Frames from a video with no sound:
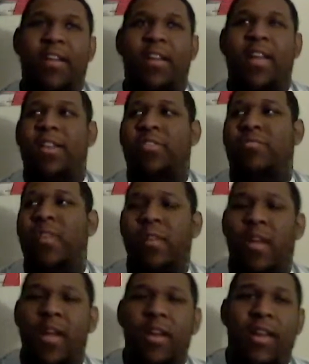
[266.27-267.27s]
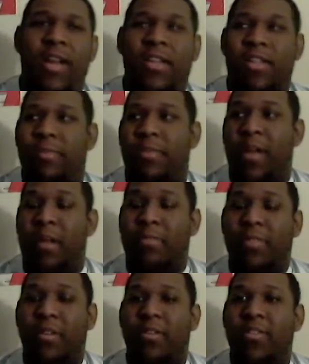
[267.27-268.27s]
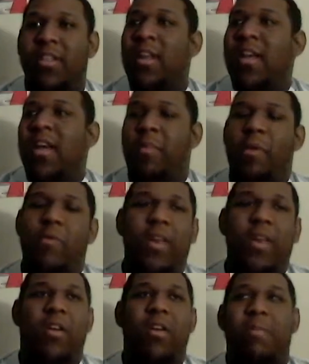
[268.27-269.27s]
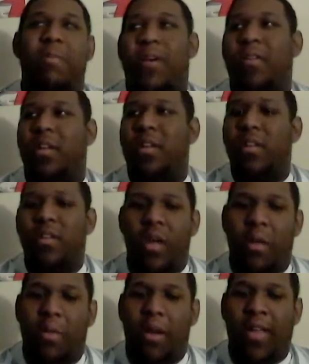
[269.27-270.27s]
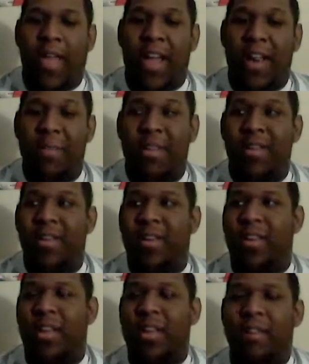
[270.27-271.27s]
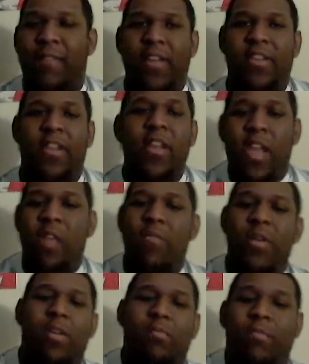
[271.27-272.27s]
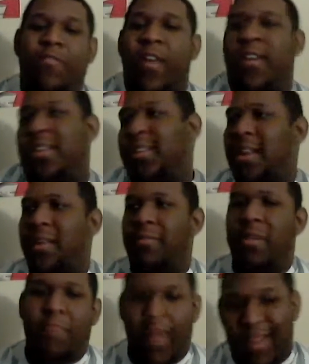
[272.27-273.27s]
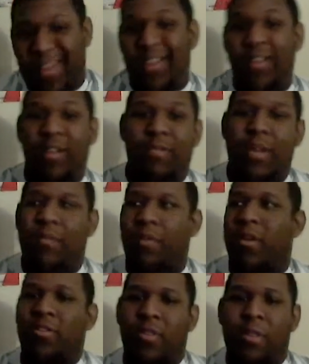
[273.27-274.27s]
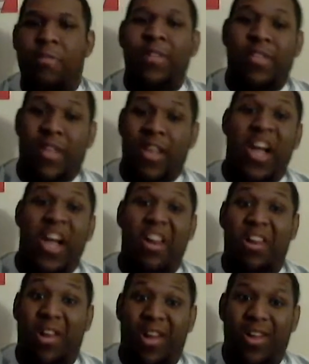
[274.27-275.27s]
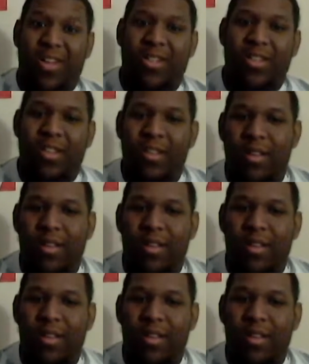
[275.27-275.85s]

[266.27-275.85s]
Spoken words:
a lot of screen time in the last couple of episodes. I mean, when he heard about Academia and the invasion, he went off to fight his enemy, but he didn't know where they were, so he basically got lost.